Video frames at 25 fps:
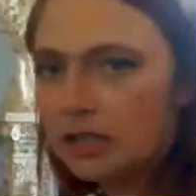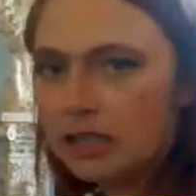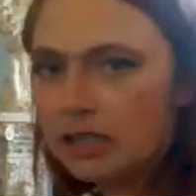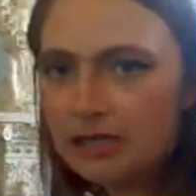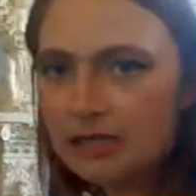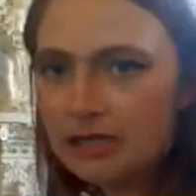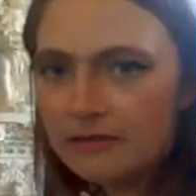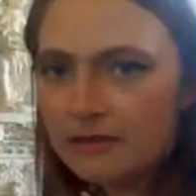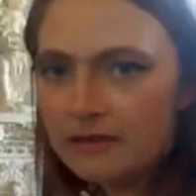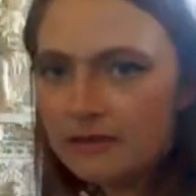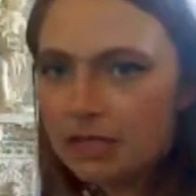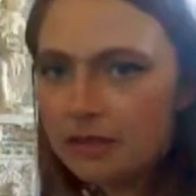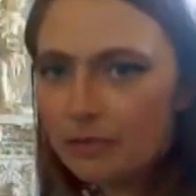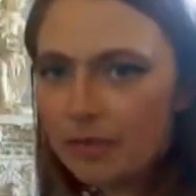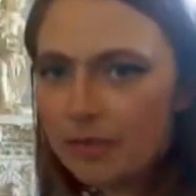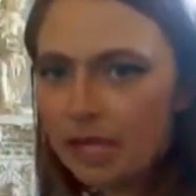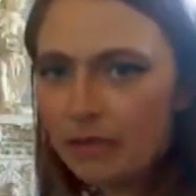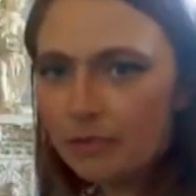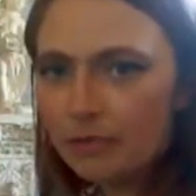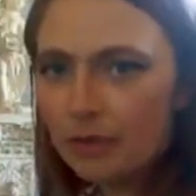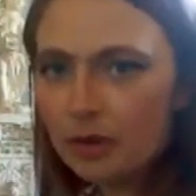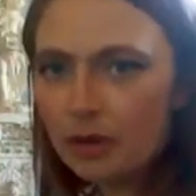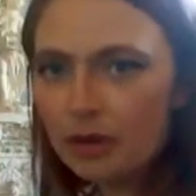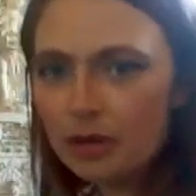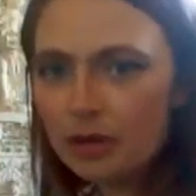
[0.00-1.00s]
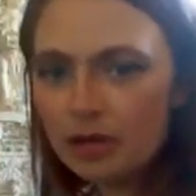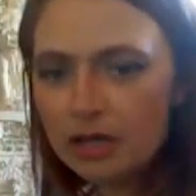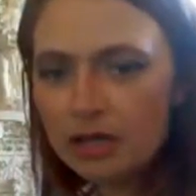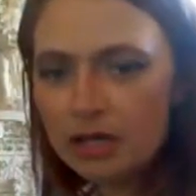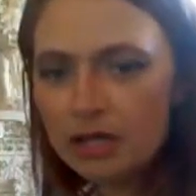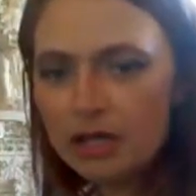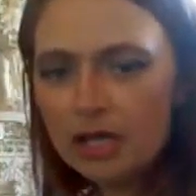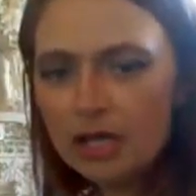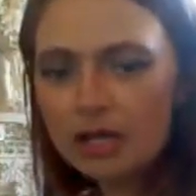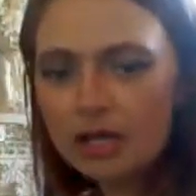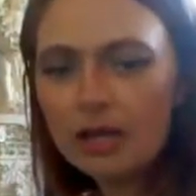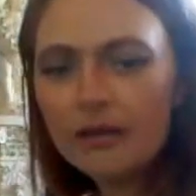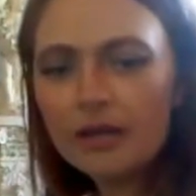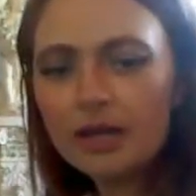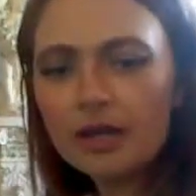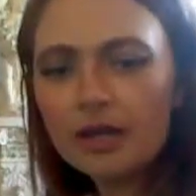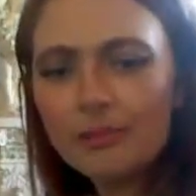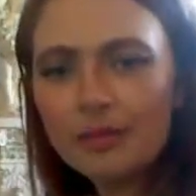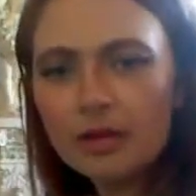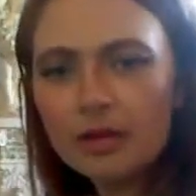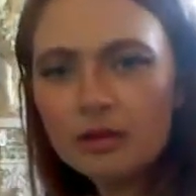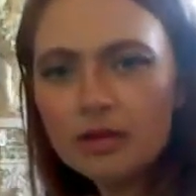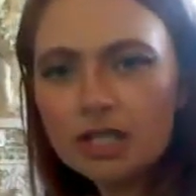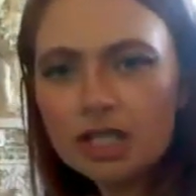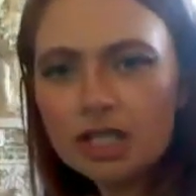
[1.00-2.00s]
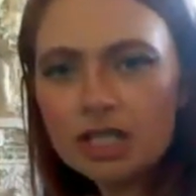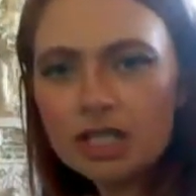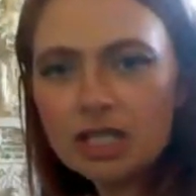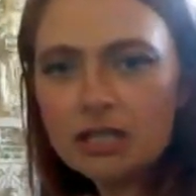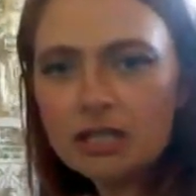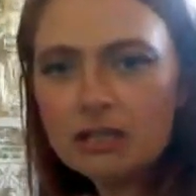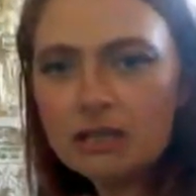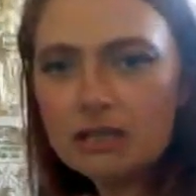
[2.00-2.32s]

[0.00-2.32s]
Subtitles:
A lot of people, all the commotion.